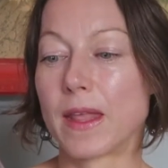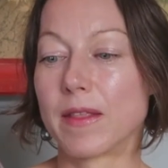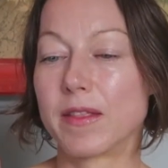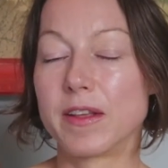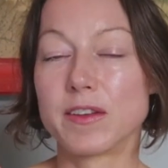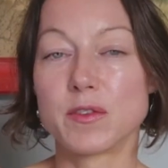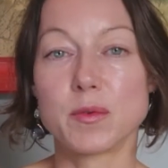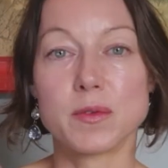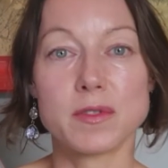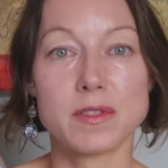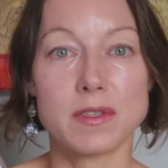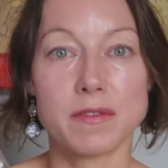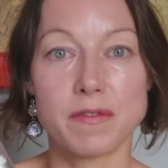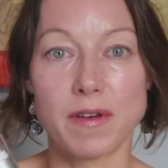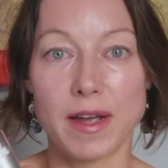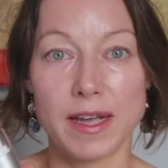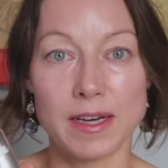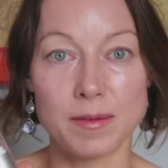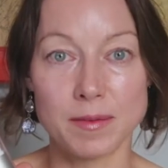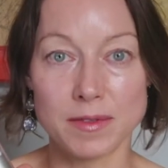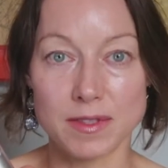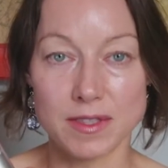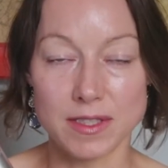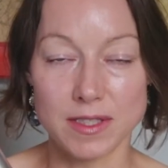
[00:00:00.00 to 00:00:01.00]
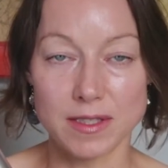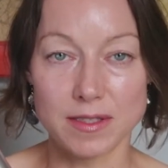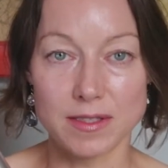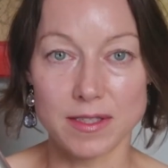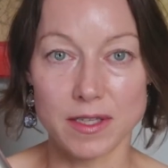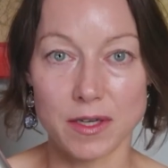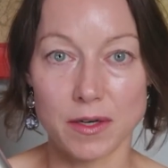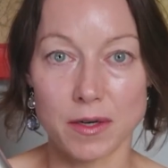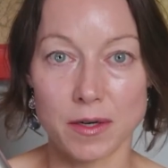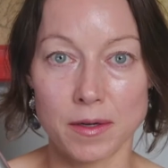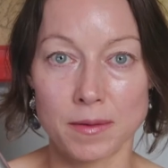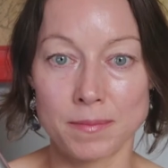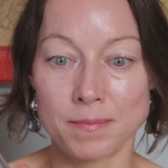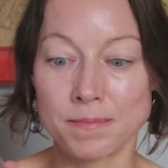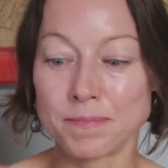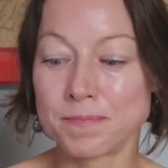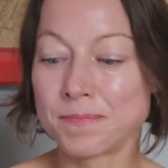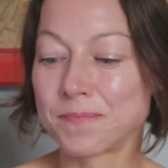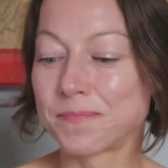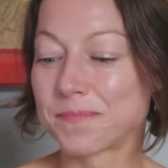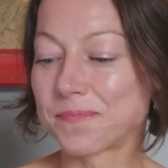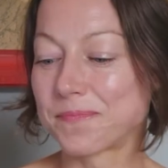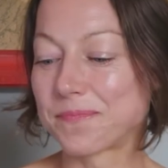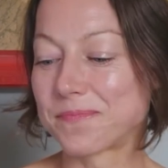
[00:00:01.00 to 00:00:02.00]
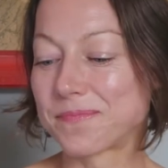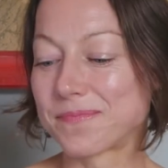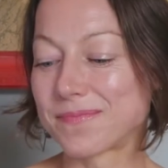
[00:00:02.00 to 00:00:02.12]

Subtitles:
This was a vitamin C serum.